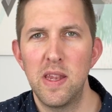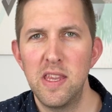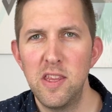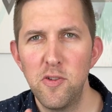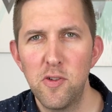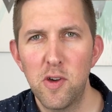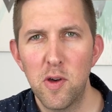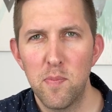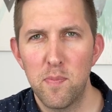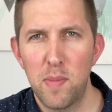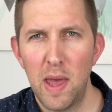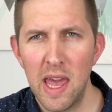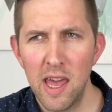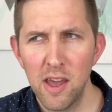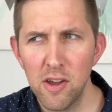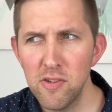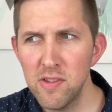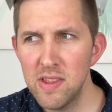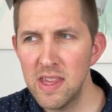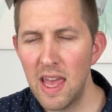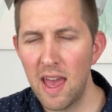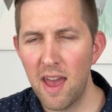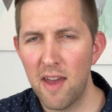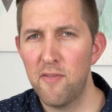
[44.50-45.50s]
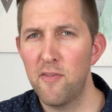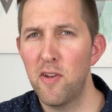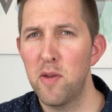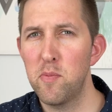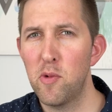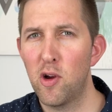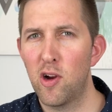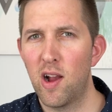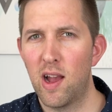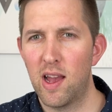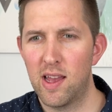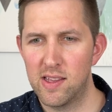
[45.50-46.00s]
you compare the
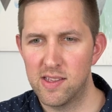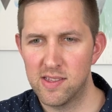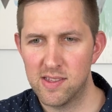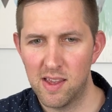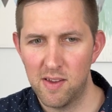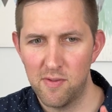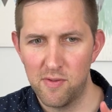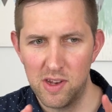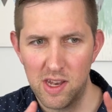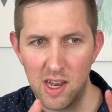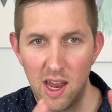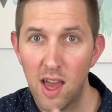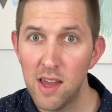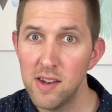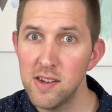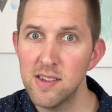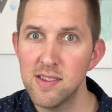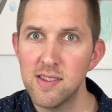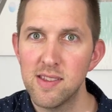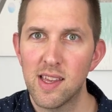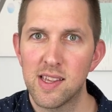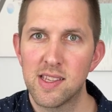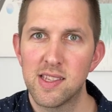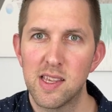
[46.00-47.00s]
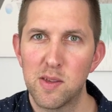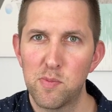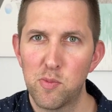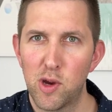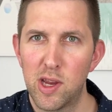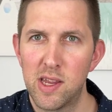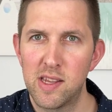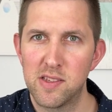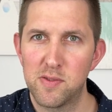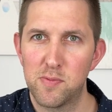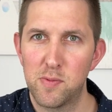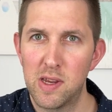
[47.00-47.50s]
fMRIs of a non-dyslexic
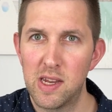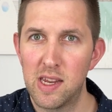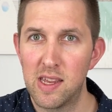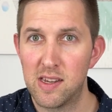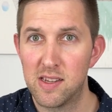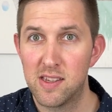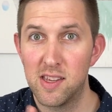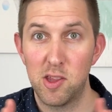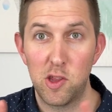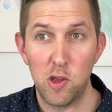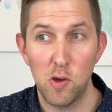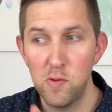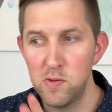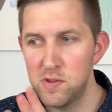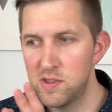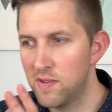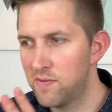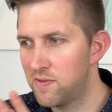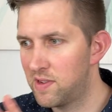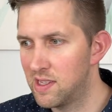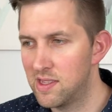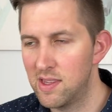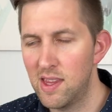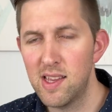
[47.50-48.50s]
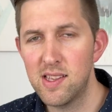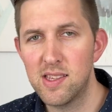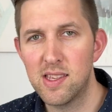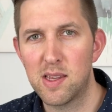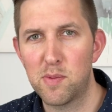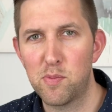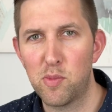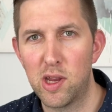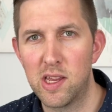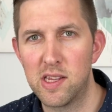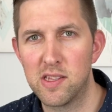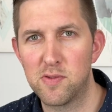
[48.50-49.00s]
brain's reading to those of dyslexic
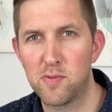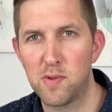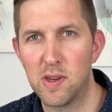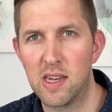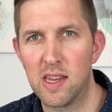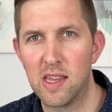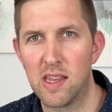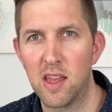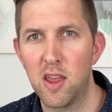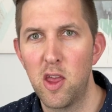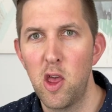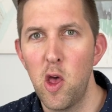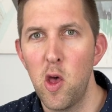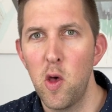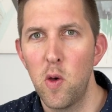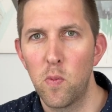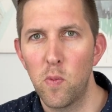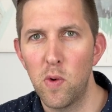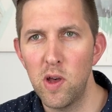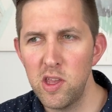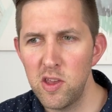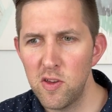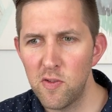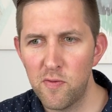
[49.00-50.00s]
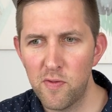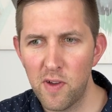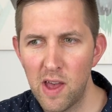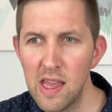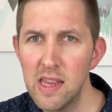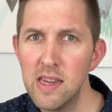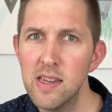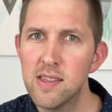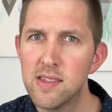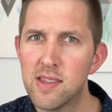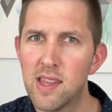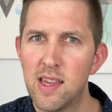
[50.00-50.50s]
brain's reading, what you'll
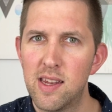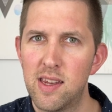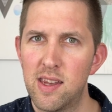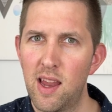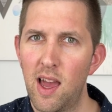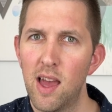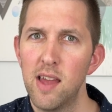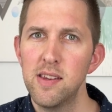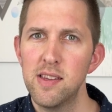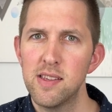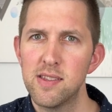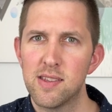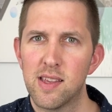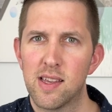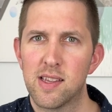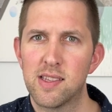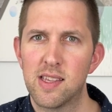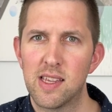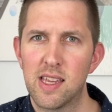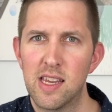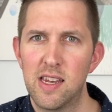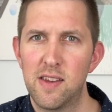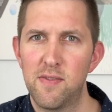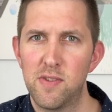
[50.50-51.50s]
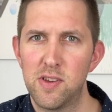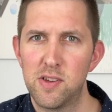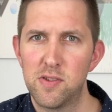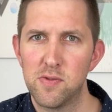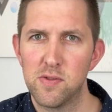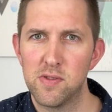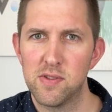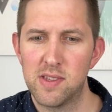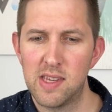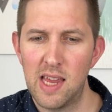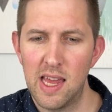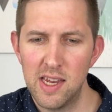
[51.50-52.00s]
find is that non-dyslexic
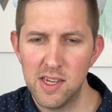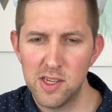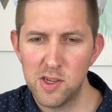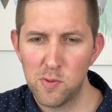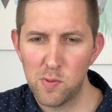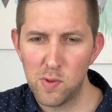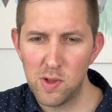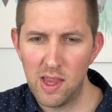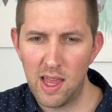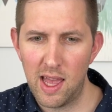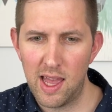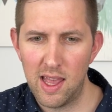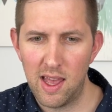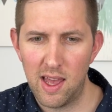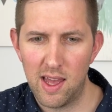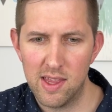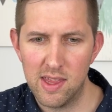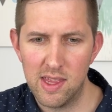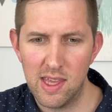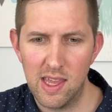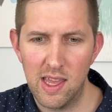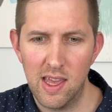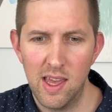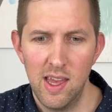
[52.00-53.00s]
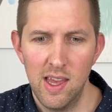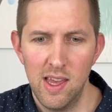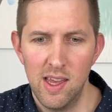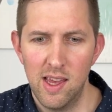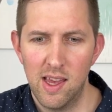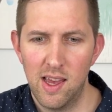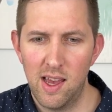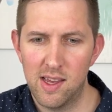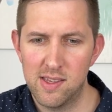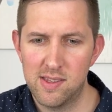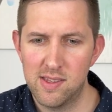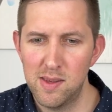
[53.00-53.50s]
individuals tend to rely on the
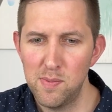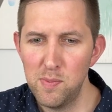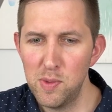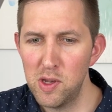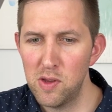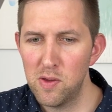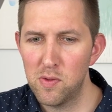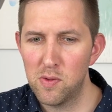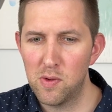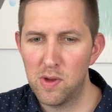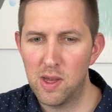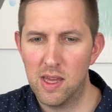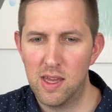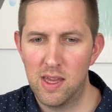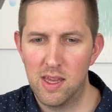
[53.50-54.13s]
occipital...